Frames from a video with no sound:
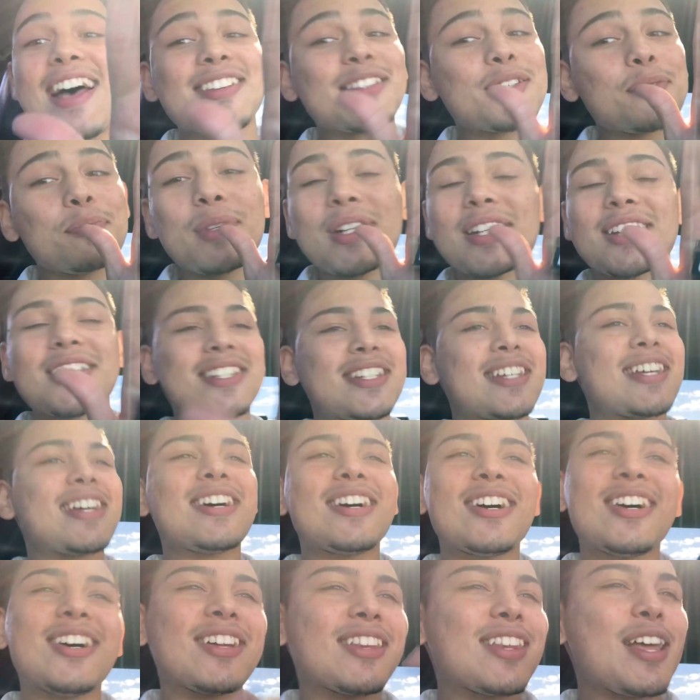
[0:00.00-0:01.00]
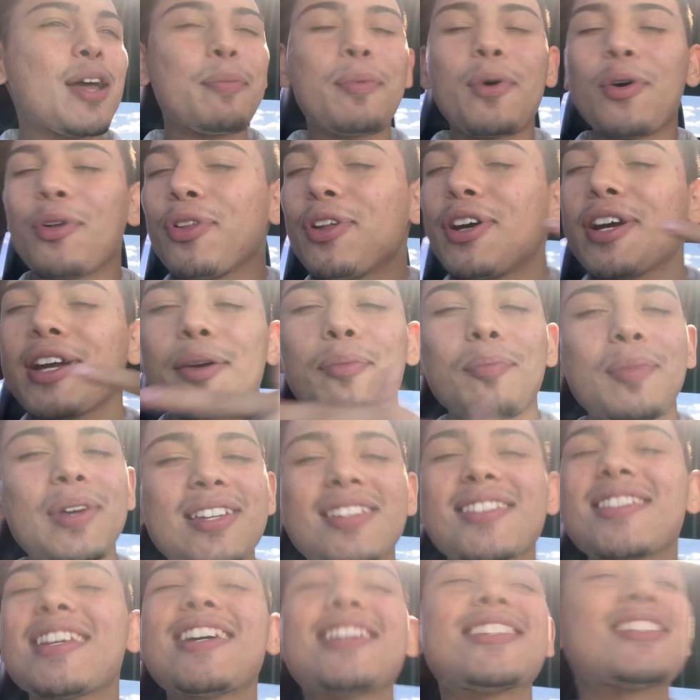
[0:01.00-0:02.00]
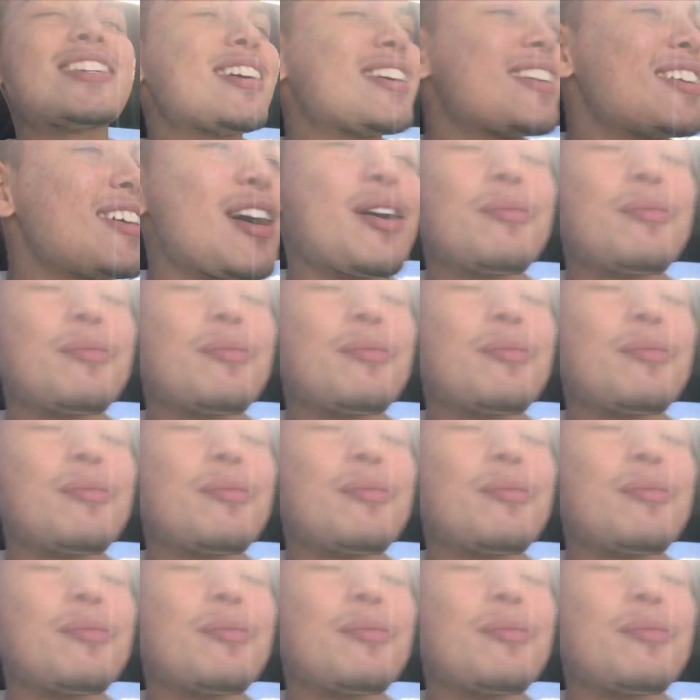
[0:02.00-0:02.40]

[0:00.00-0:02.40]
him to chill, they both look at me, said shut up,